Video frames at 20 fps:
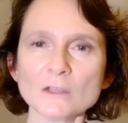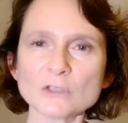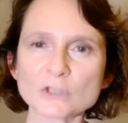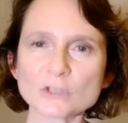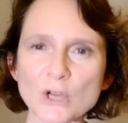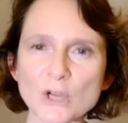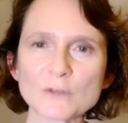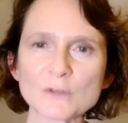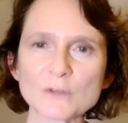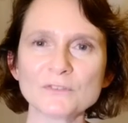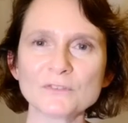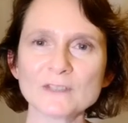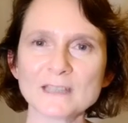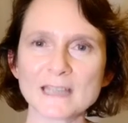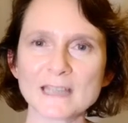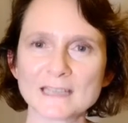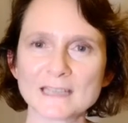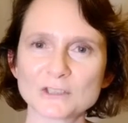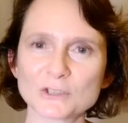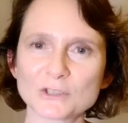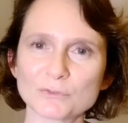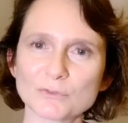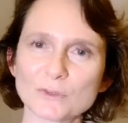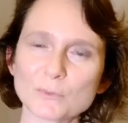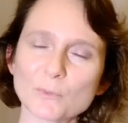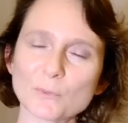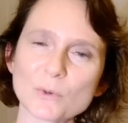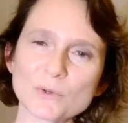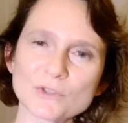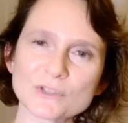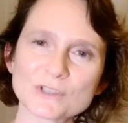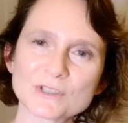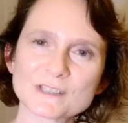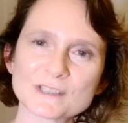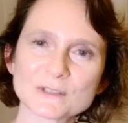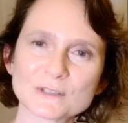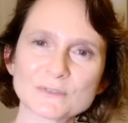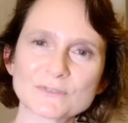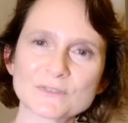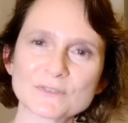Don't forget to reward
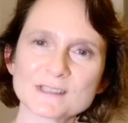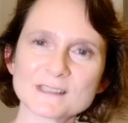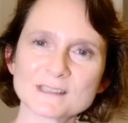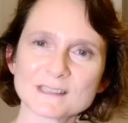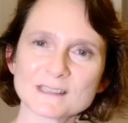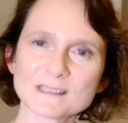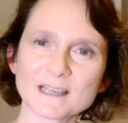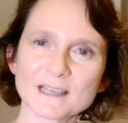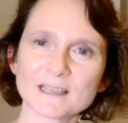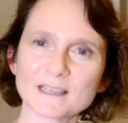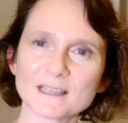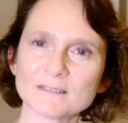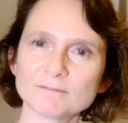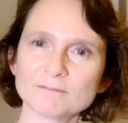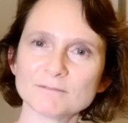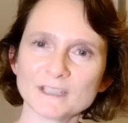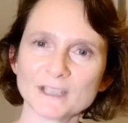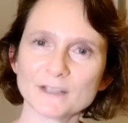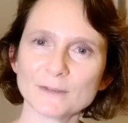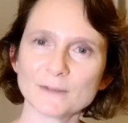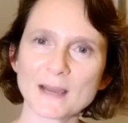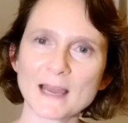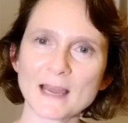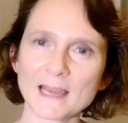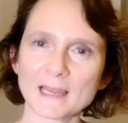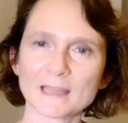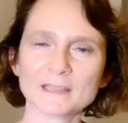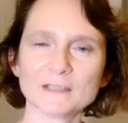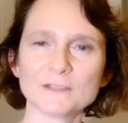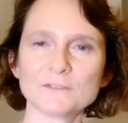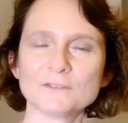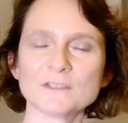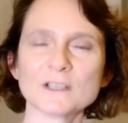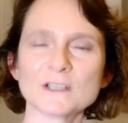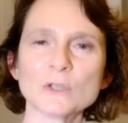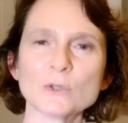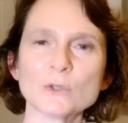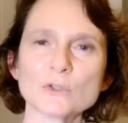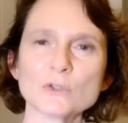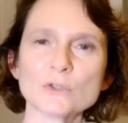yourself and say, you know, hey, you've
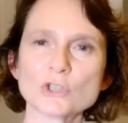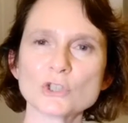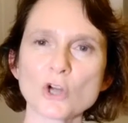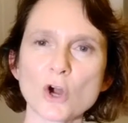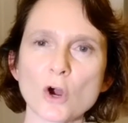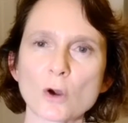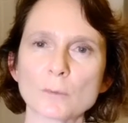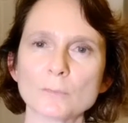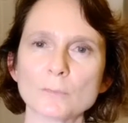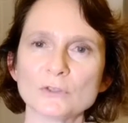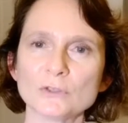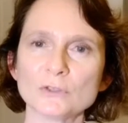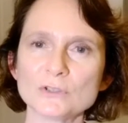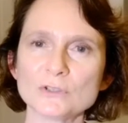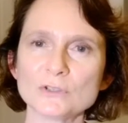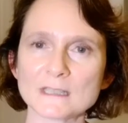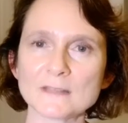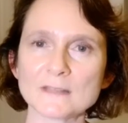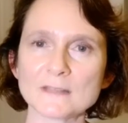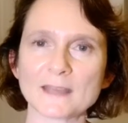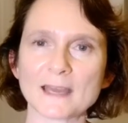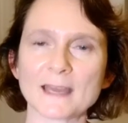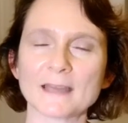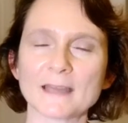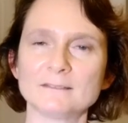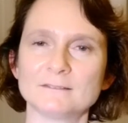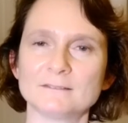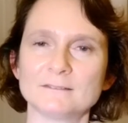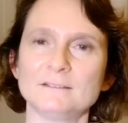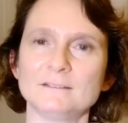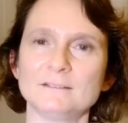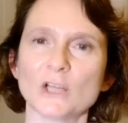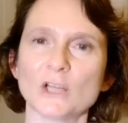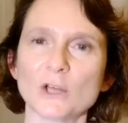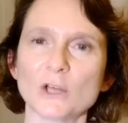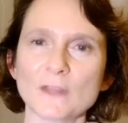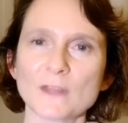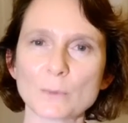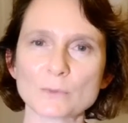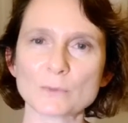done a good job. You did that. You
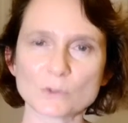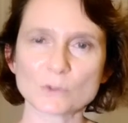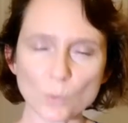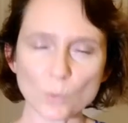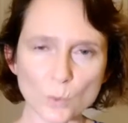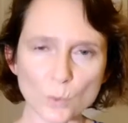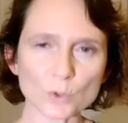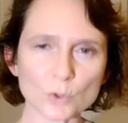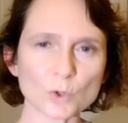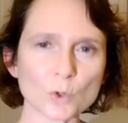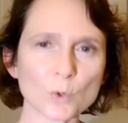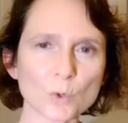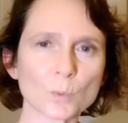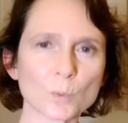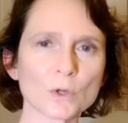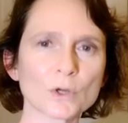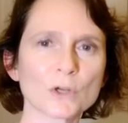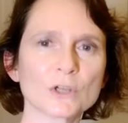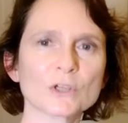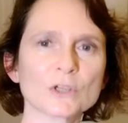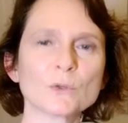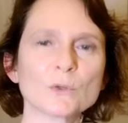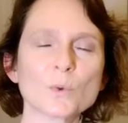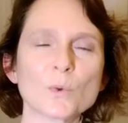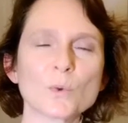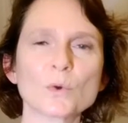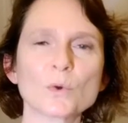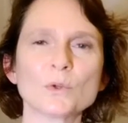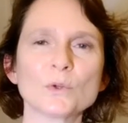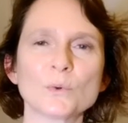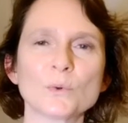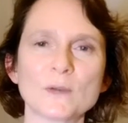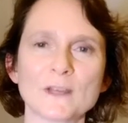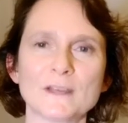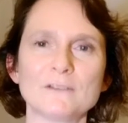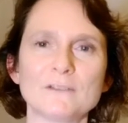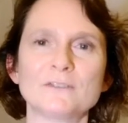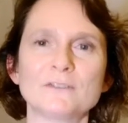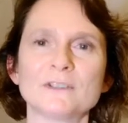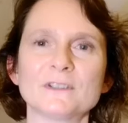know, that was all your work and all your
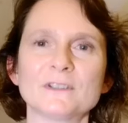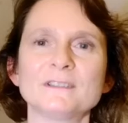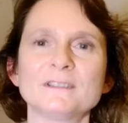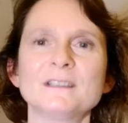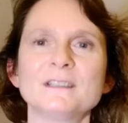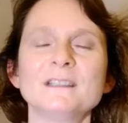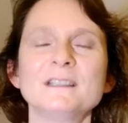effort.